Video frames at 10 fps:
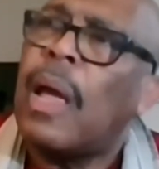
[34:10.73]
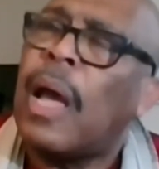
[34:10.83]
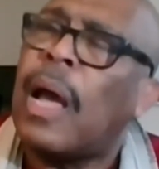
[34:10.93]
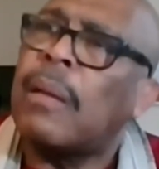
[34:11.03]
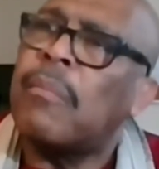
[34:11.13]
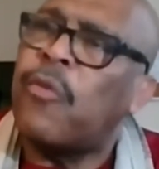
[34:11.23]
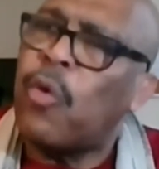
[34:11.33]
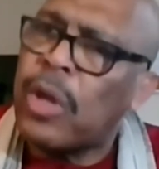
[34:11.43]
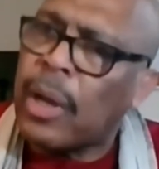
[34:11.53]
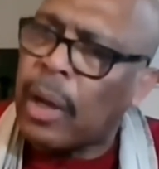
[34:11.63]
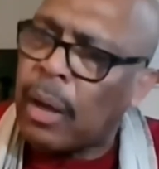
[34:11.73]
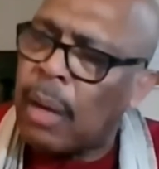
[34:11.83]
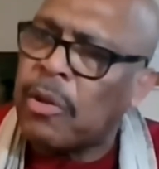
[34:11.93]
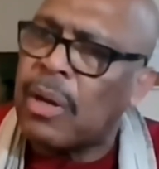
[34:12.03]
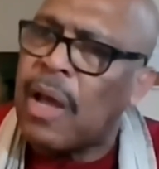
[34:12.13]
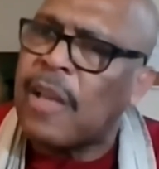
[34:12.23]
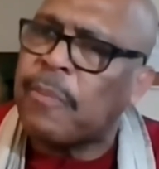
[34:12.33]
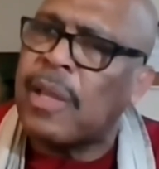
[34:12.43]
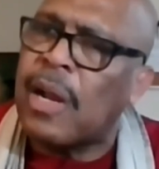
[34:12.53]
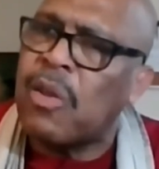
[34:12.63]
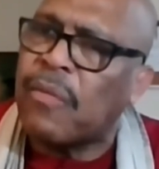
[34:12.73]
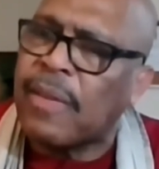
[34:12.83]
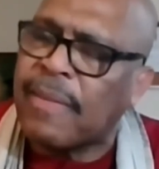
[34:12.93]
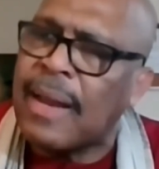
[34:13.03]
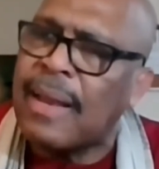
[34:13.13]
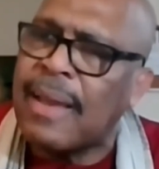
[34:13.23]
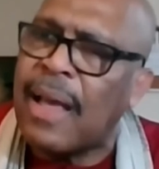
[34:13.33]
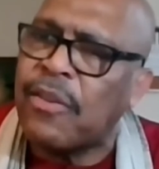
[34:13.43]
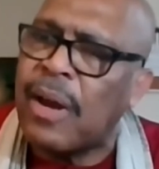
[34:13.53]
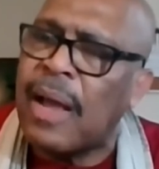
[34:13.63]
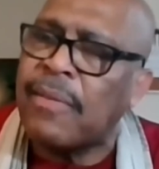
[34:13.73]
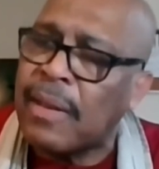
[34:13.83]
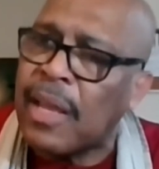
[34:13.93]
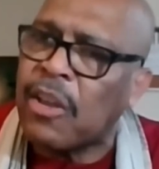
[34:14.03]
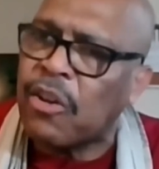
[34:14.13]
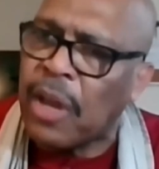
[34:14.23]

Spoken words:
And before you come to the hospital, you have to sanitize your hands and take your